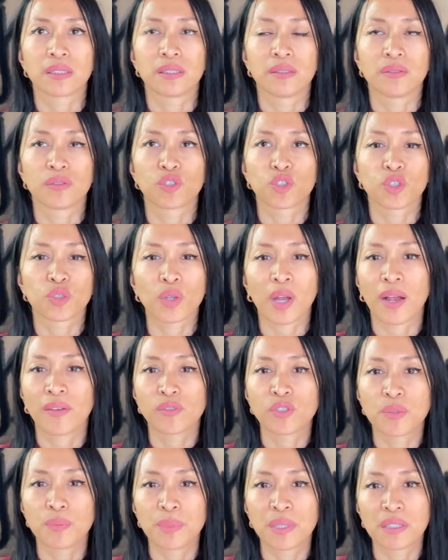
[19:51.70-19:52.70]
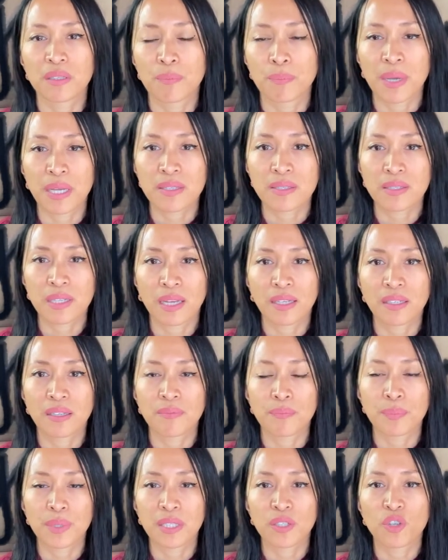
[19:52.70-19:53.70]
strive to be the best I
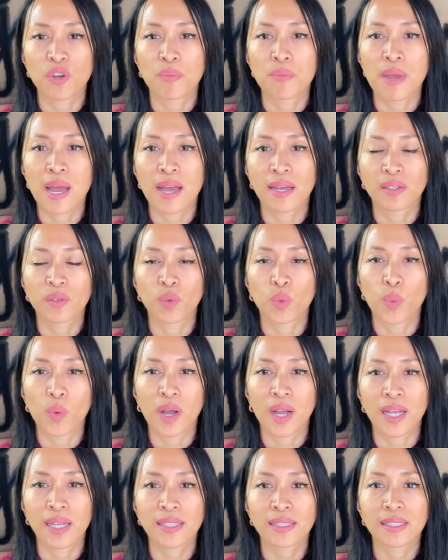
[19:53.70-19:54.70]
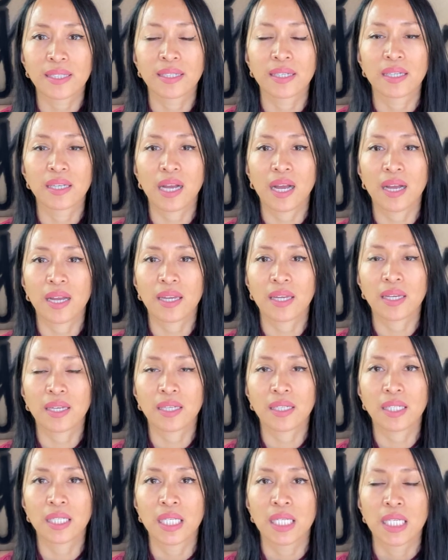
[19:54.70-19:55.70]
can be no matter what.
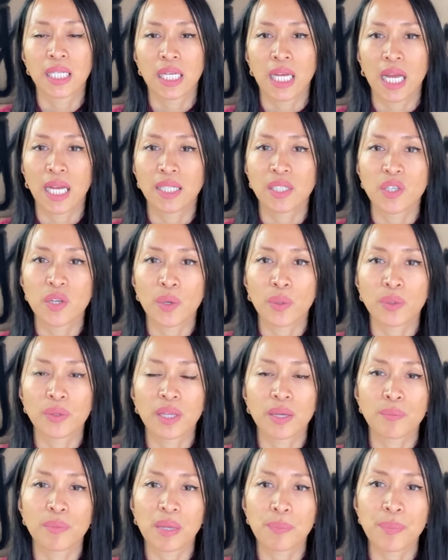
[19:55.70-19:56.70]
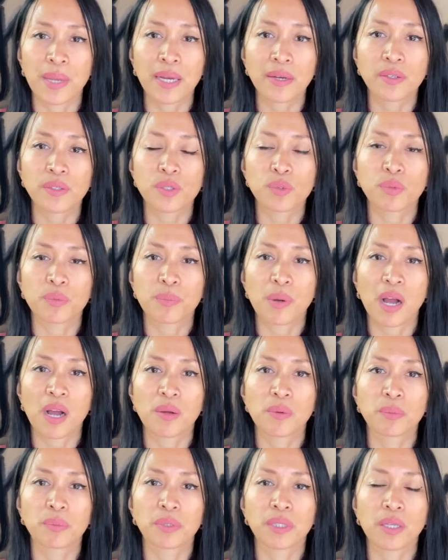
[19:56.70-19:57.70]
I know that my parents would
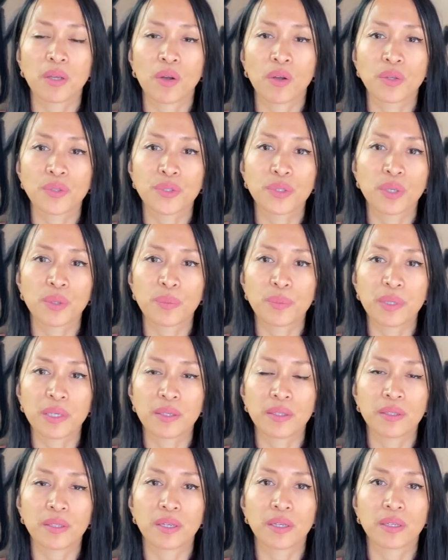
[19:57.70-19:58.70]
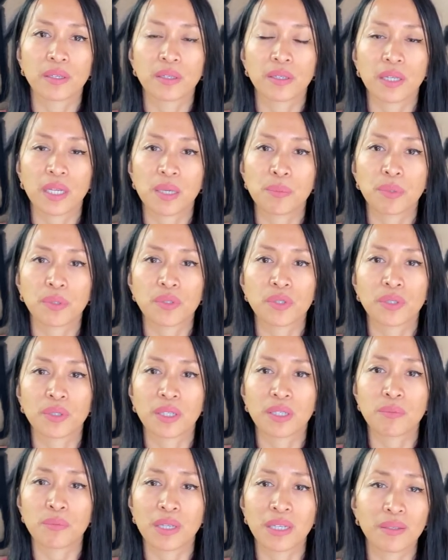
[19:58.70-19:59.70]
probably also be able to
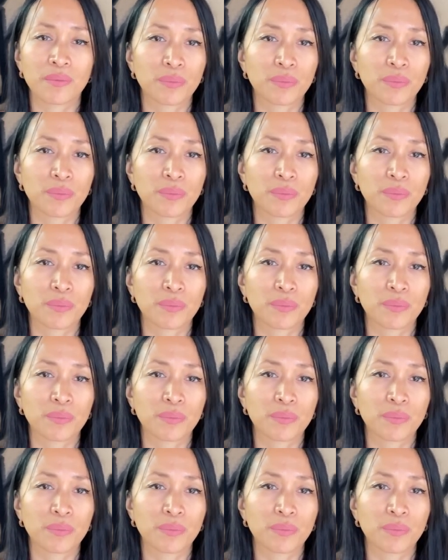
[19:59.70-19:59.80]
admit